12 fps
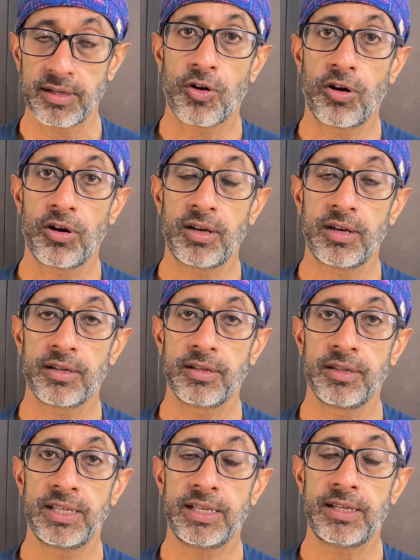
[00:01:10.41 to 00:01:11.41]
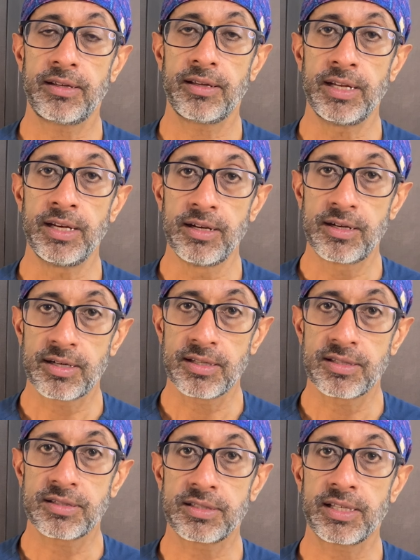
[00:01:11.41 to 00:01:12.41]
called the
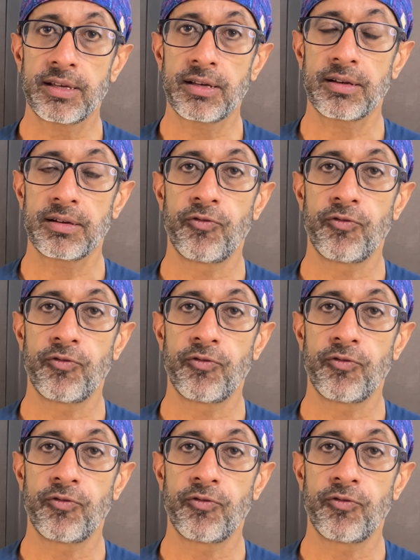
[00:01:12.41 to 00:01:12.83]
intrinsic